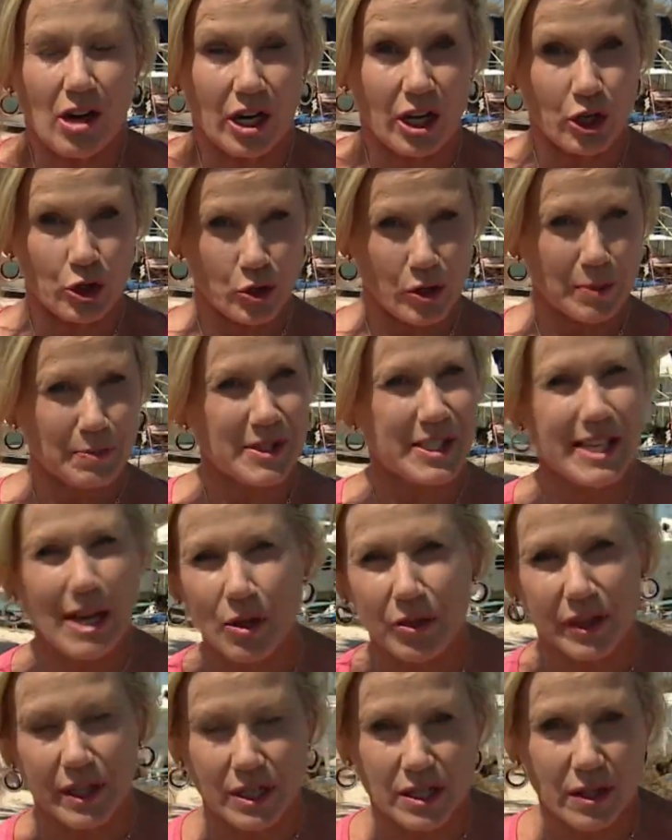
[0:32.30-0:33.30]
on our trip
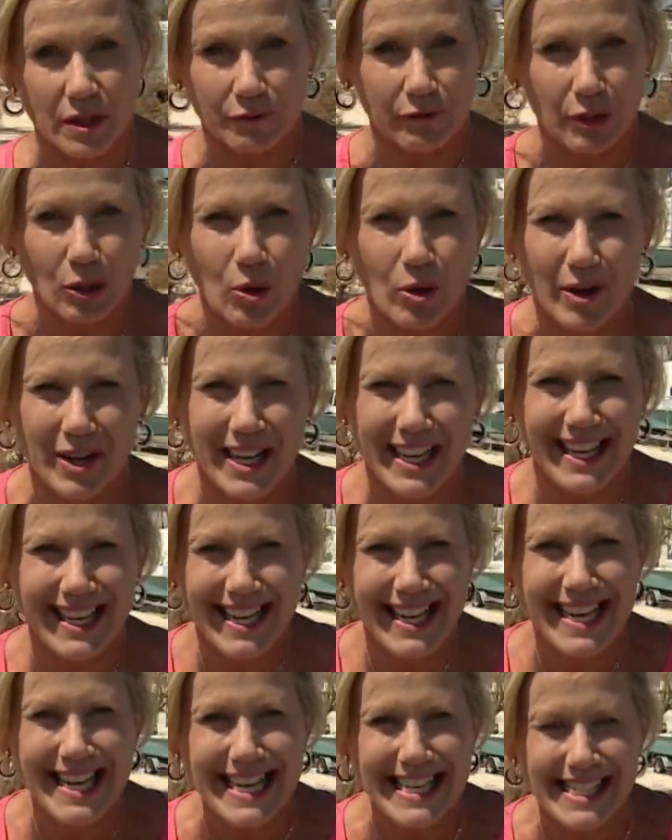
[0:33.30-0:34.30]
south into the Florida
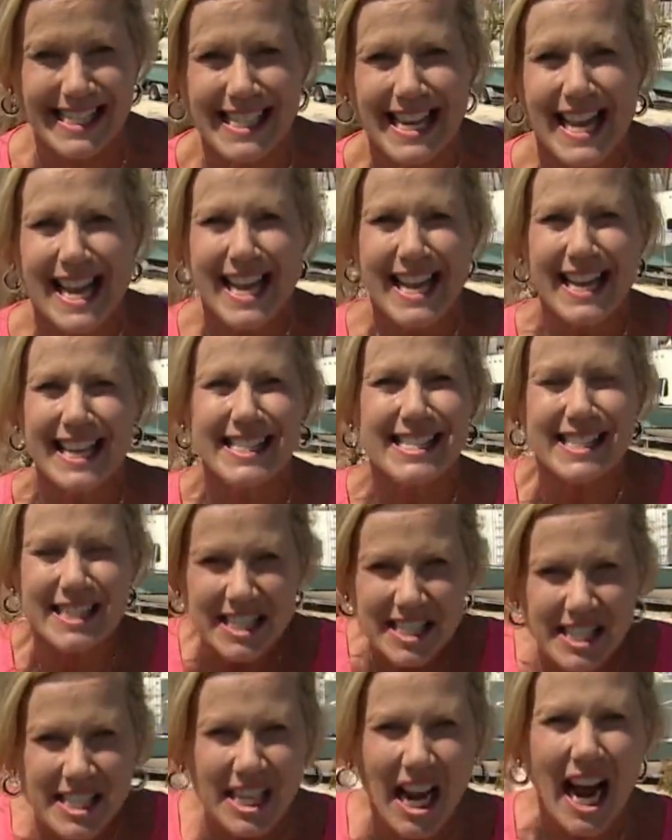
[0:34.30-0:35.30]
Keys. It's
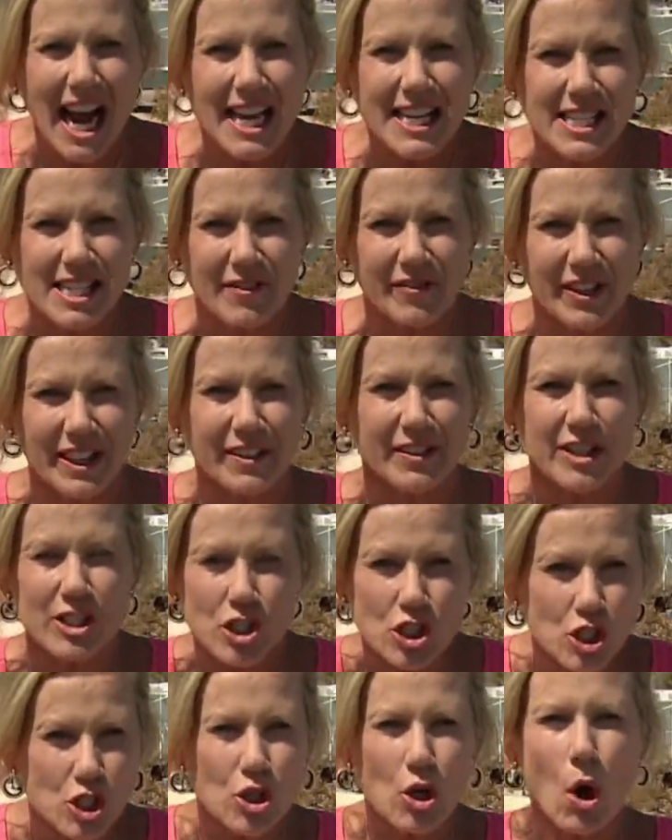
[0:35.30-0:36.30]
the size of it, the
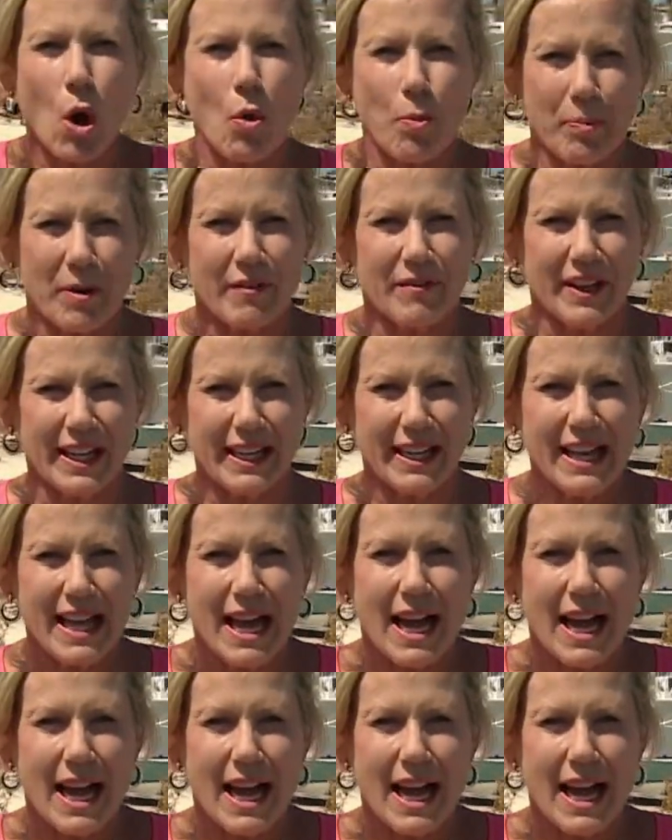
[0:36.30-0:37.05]
scope of it.